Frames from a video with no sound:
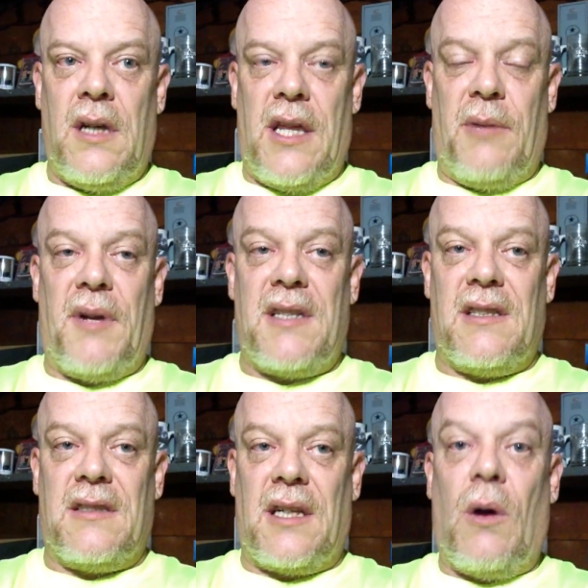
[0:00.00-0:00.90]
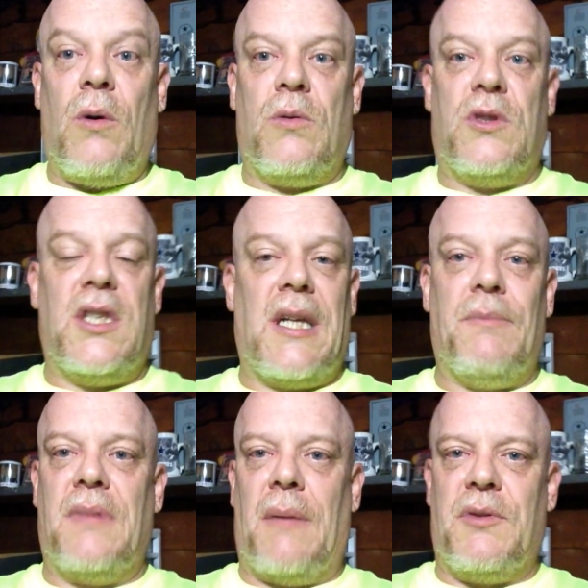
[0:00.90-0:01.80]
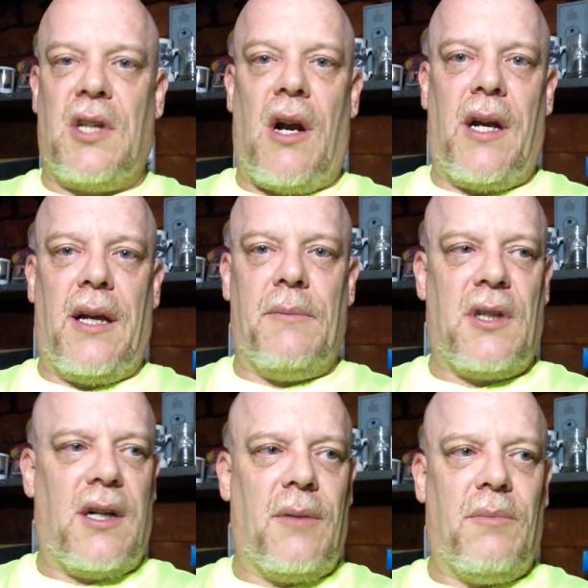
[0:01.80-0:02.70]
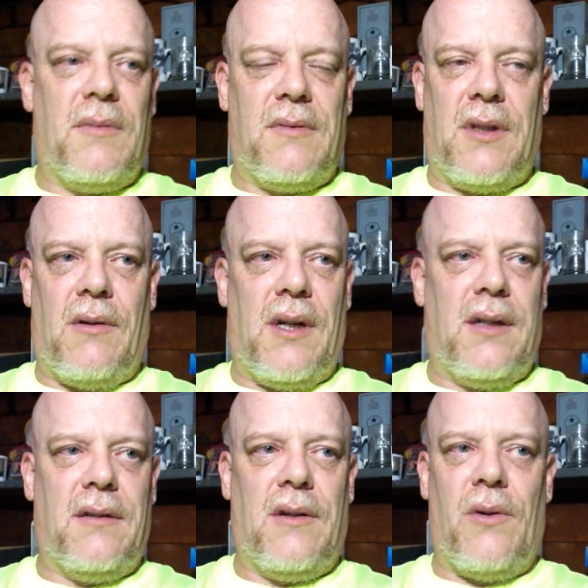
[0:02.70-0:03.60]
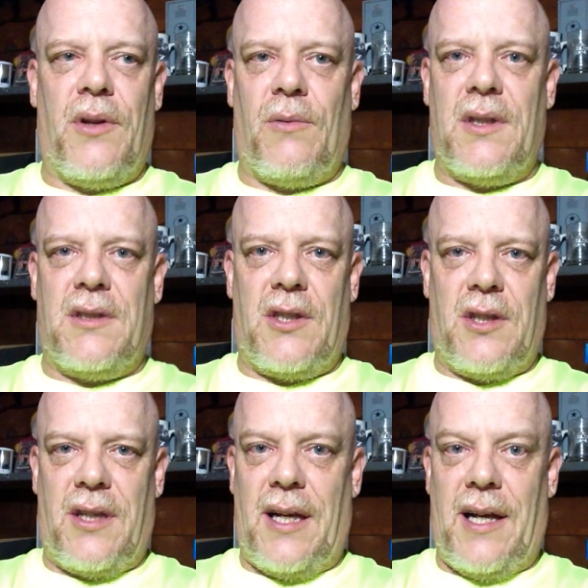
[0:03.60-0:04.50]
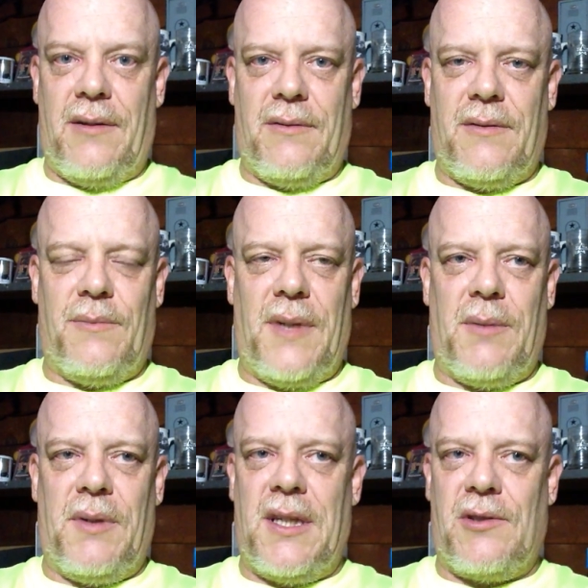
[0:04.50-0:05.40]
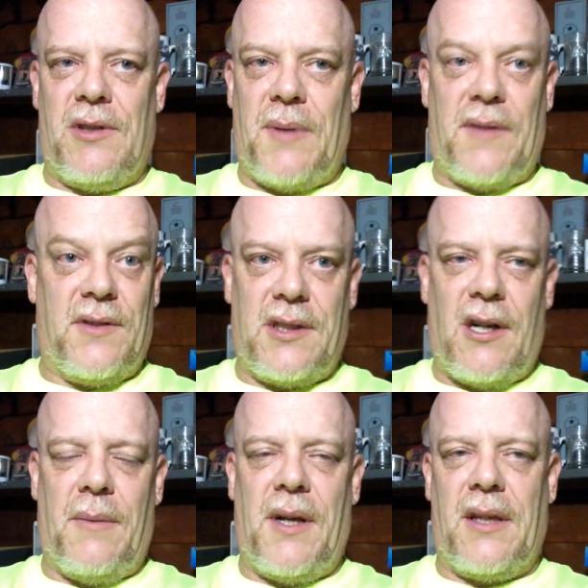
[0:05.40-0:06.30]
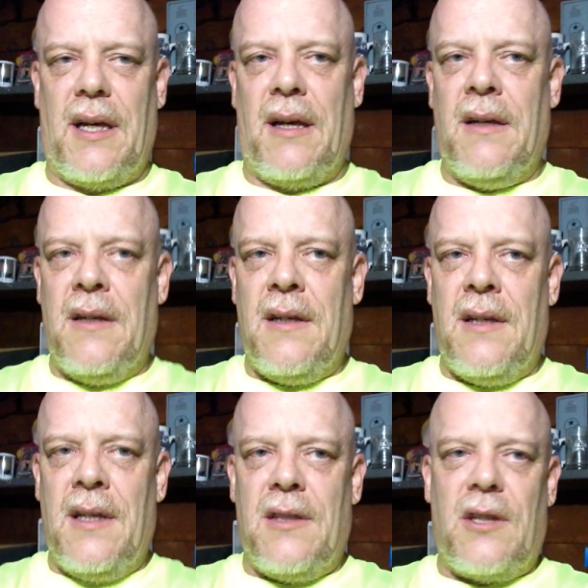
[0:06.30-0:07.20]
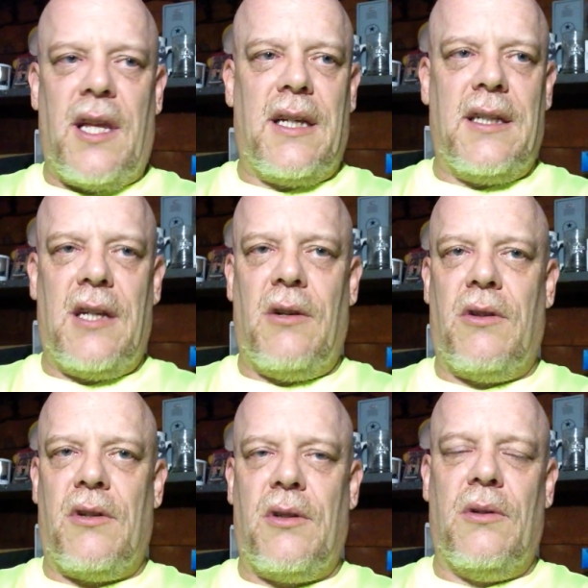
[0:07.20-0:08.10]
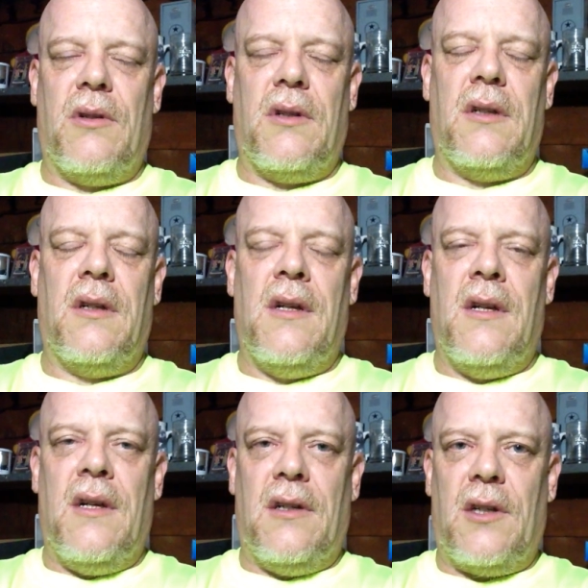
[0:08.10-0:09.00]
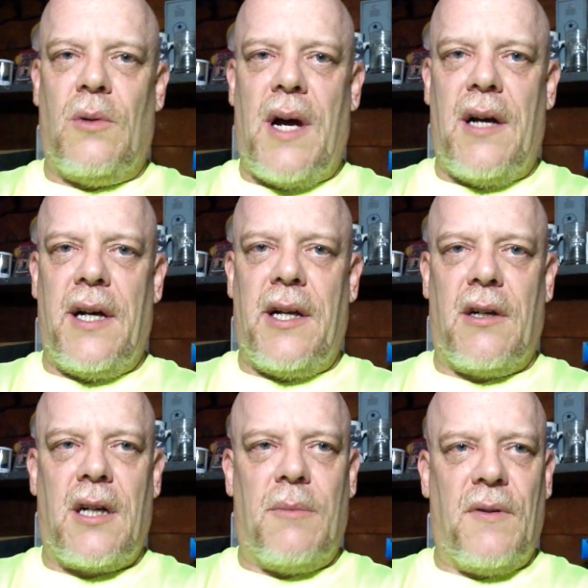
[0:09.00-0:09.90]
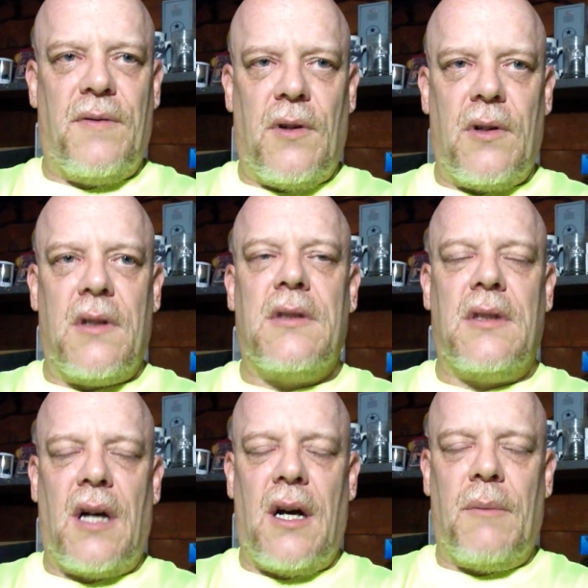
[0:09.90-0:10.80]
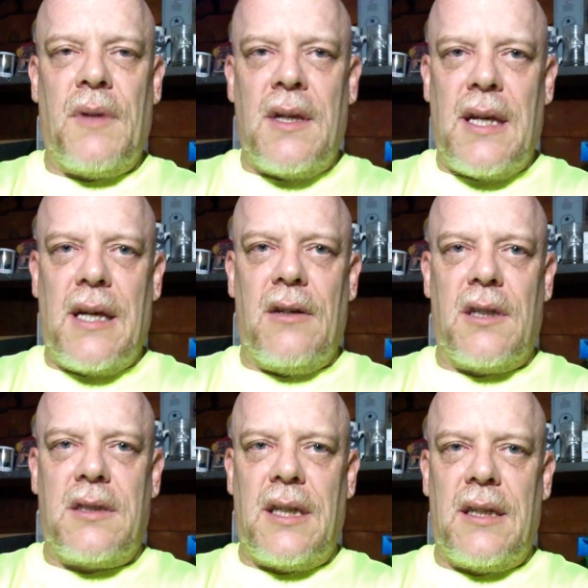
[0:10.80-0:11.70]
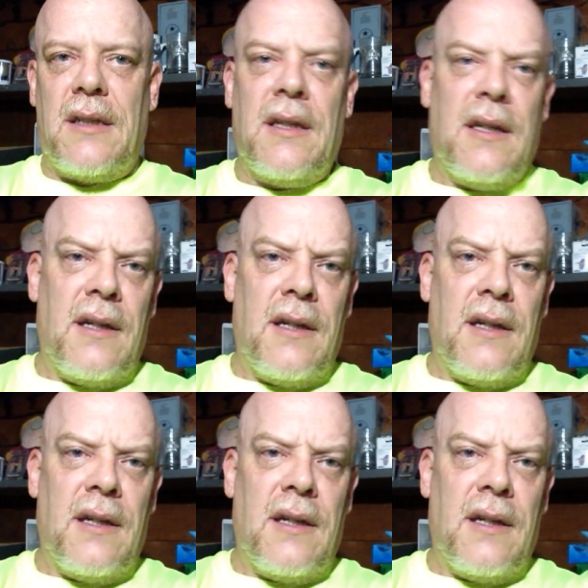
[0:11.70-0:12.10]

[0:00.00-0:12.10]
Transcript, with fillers: And the president's like, "Oh, geez, I'm I'm sorry. I'm sorry. I didn't you know I didn't know there was such a thing. I don't mean to be disrespectful. Sorry about that." So they continue their tour, and a little while later, a couple floors up, he looks in